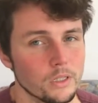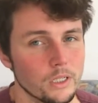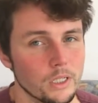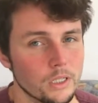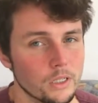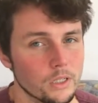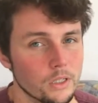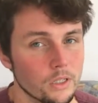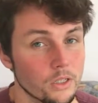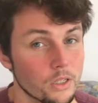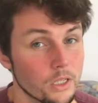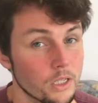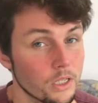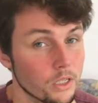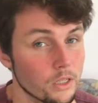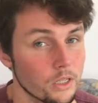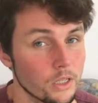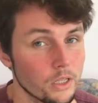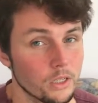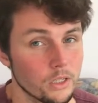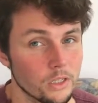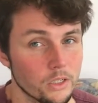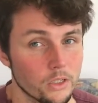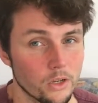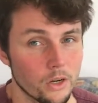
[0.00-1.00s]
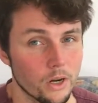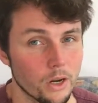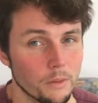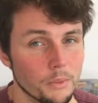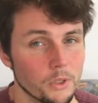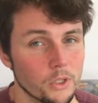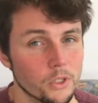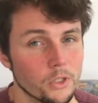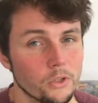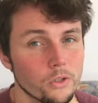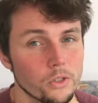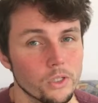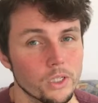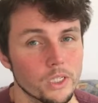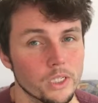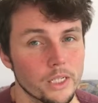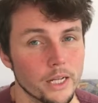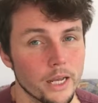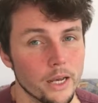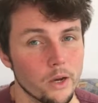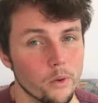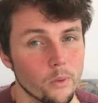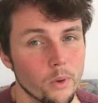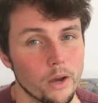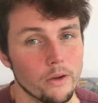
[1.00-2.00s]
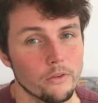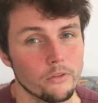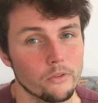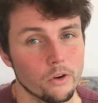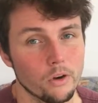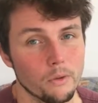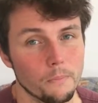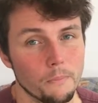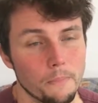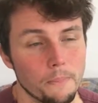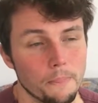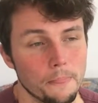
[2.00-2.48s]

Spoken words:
These are a couple of shoes to stay away from.